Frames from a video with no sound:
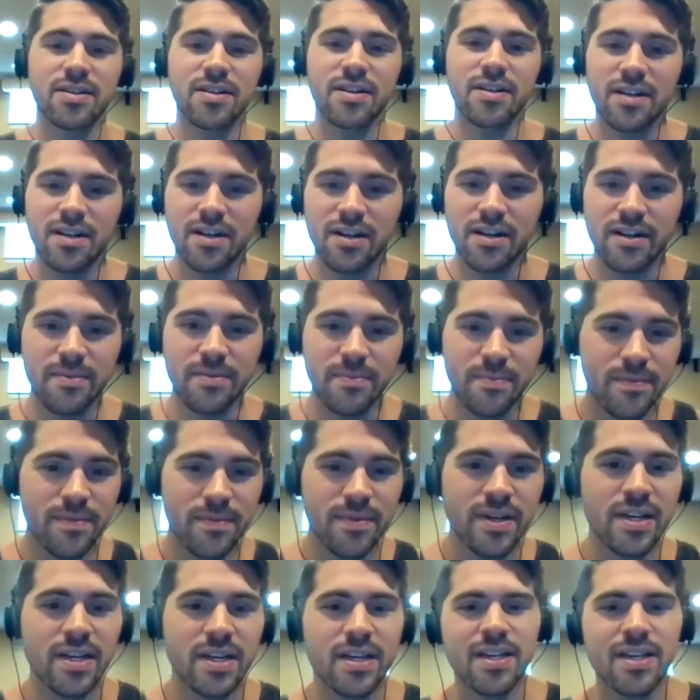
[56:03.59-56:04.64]
Oh shit.
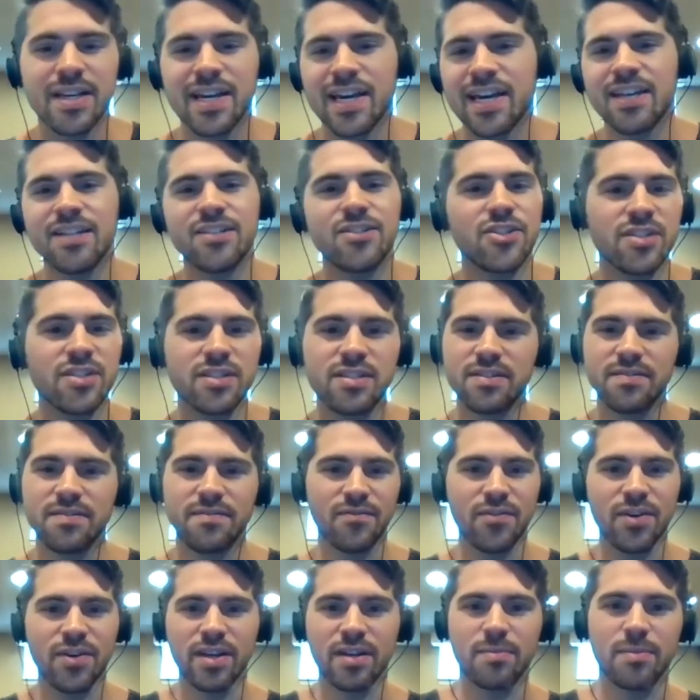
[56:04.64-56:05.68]
Cool. And it's just a
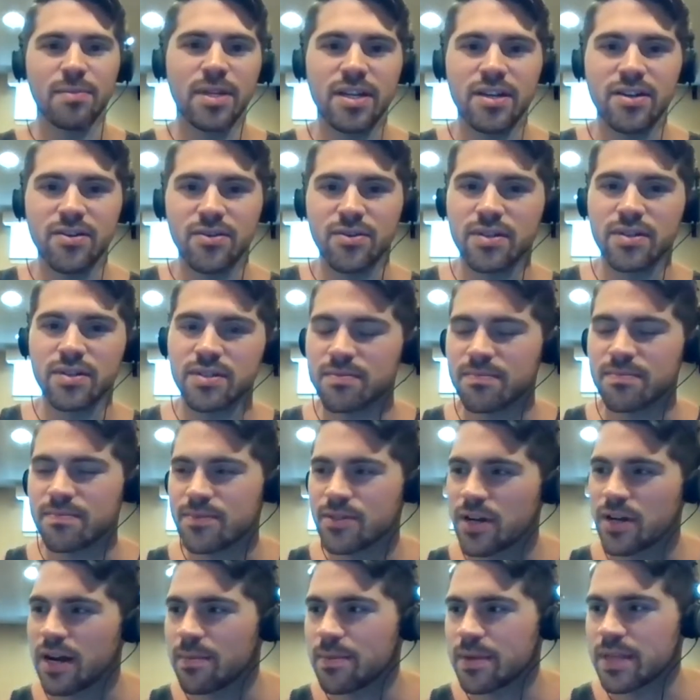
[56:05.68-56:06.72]
free mini course. I'm
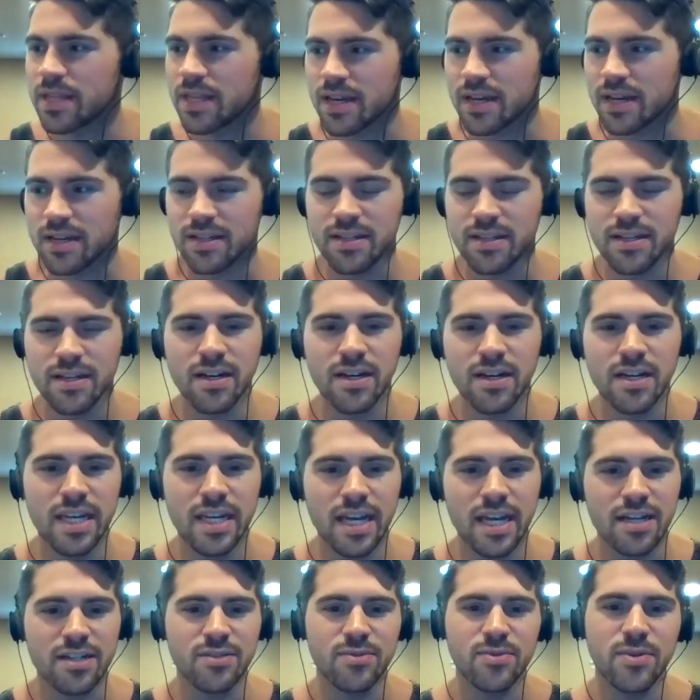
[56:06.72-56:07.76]
dropping
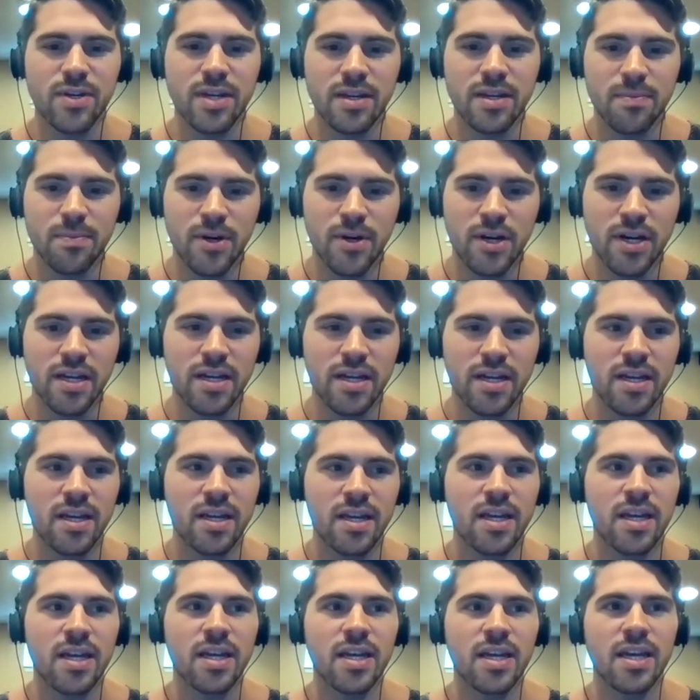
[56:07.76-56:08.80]
next week, but
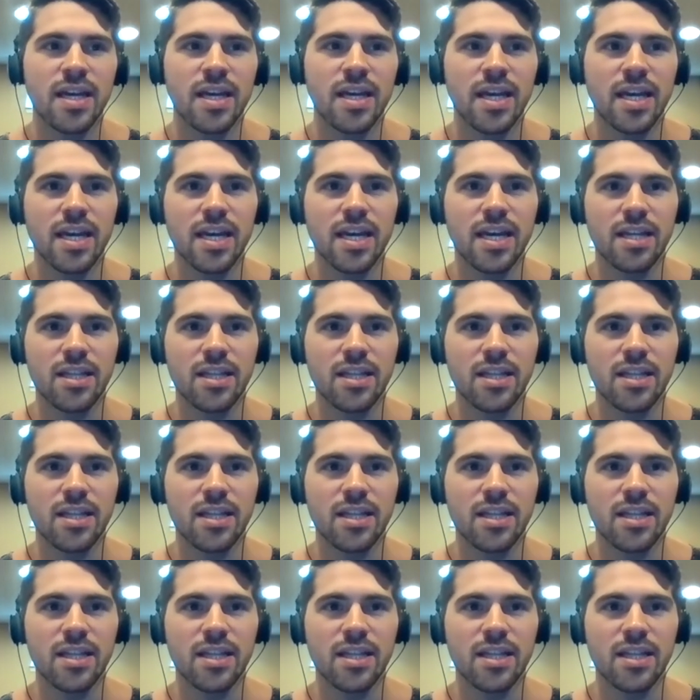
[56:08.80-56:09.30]
yeah, sweet.